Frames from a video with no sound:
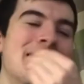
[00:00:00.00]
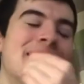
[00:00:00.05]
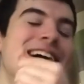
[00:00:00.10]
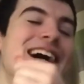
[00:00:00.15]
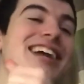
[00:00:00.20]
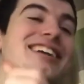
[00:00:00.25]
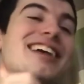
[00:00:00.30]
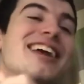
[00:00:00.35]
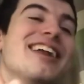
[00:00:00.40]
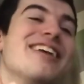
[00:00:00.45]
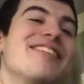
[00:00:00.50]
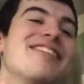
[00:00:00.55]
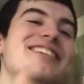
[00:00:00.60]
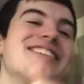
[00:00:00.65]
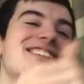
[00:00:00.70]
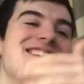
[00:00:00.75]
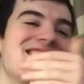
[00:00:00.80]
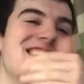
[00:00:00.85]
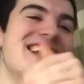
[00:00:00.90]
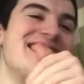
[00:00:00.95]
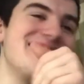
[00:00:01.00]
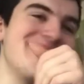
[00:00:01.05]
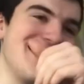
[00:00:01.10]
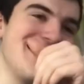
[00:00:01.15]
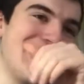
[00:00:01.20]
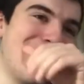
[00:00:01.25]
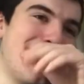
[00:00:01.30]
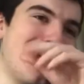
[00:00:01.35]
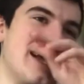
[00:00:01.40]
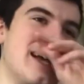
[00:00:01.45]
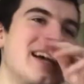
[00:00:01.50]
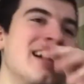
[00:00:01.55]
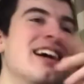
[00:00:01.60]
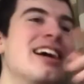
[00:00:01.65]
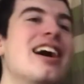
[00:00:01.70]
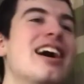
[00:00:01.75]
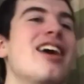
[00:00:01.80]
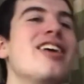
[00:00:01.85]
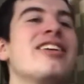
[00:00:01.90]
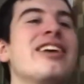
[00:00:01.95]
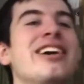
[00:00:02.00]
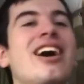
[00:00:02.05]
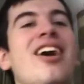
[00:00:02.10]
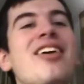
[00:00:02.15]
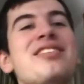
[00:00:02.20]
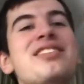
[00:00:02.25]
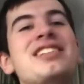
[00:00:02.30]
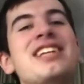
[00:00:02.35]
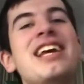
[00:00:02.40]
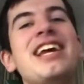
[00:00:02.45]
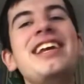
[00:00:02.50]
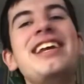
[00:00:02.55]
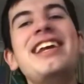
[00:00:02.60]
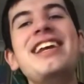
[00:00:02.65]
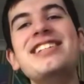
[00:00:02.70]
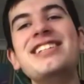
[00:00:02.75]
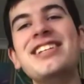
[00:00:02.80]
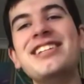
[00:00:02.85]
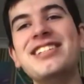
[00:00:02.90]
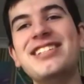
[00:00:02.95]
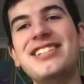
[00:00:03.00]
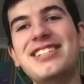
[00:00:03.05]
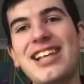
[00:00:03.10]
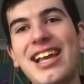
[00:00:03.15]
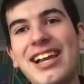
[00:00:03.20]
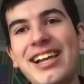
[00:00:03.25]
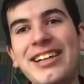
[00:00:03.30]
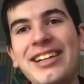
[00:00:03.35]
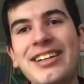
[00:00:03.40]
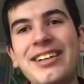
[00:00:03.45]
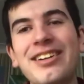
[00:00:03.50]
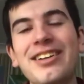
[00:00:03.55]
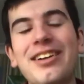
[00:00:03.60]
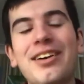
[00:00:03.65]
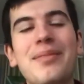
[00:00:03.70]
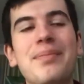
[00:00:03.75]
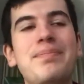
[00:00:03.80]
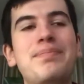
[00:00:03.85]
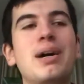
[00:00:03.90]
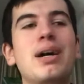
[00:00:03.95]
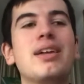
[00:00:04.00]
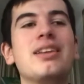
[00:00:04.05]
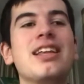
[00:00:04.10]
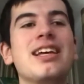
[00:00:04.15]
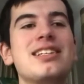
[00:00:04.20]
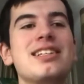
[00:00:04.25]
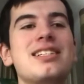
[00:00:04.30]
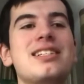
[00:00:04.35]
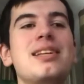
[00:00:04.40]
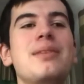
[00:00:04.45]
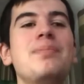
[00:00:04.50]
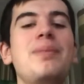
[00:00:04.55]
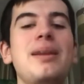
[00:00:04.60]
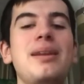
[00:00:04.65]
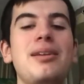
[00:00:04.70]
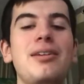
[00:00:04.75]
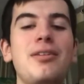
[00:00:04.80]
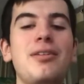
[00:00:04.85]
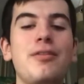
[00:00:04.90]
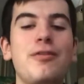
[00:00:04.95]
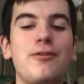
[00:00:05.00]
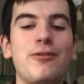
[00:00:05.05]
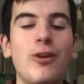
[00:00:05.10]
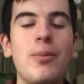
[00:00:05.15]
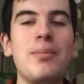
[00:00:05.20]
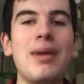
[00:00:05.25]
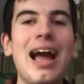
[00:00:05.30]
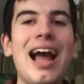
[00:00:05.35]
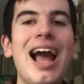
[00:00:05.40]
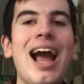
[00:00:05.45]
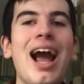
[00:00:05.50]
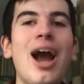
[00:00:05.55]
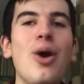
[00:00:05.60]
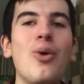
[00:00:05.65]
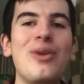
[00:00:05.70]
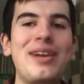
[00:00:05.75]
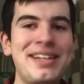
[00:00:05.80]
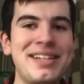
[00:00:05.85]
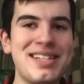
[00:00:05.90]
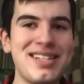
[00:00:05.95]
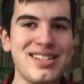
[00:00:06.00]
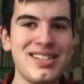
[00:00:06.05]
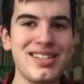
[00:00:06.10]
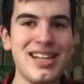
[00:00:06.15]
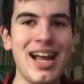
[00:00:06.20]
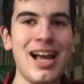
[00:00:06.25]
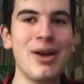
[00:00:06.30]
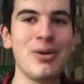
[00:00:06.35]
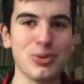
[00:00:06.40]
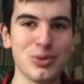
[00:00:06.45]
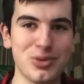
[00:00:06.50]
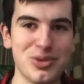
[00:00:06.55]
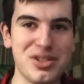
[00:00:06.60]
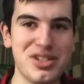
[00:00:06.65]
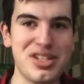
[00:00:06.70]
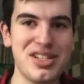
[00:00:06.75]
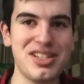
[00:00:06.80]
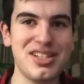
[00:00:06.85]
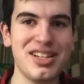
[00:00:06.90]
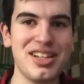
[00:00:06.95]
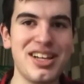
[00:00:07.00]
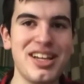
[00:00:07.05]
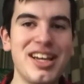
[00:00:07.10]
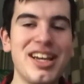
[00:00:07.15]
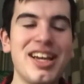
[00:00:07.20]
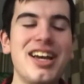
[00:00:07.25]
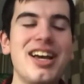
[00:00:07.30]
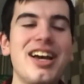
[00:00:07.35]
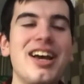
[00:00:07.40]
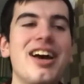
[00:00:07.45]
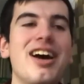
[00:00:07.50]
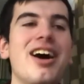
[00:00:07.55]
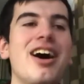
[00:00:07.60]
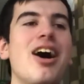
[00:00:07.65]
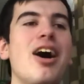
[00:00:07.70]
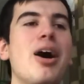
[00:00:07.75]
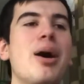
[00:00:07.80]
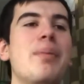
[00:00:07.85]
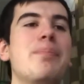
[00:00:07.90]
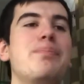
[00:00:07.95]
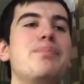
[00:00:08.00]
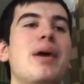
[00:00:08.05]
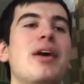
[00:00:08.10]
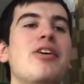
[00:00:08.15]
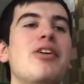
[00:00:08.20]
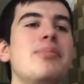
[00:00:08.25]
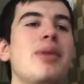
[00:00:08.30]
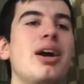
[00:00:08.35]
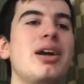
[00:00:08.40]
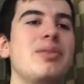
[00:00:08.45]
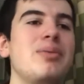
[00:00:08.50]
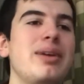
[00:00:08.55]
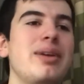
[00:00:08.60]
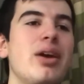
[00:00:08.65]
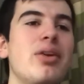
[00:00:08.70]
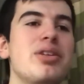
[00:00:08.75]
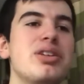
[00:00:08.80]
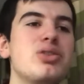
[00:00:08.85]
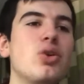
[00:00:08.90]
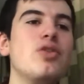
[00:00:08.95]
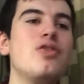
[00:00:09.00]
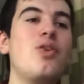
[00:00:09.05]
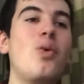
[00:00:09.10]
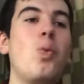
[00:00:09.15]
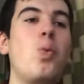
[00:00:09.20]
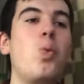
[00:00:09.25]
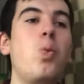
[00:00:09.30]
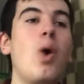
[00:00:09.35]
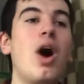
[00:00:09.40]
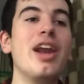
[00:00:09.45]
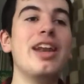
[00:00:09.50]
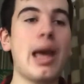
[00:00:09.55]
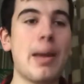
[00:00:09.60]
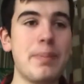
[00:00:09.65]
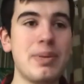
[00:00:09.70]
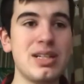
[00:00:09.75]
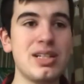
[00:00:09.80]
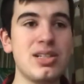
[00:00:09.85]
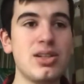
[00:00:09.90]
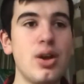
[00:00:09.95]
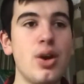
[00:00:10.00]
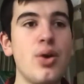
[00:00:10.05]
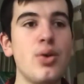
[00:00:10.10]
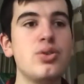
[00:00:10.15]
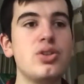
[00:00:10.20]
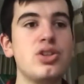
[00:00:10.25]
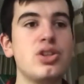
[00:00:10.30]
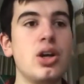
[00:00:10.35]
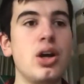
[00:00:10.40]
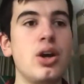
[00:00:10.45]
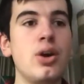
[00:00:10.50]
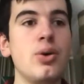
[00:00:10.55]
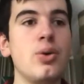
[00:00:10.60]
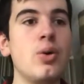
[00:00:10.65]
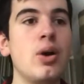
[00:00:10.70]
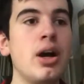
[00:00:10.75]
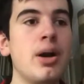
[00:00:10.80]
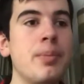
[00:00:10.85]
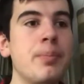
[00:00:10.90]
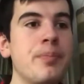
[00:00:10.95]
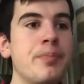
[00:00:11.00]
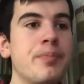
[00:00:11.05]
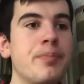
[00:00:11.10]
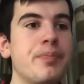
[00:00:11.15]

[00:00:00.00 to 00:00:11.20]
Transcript: don't know what to say to that. Okay, I'll say he's insane, but that's simply from how he sounds. Bear in mind, we only saw him for 1 episode, so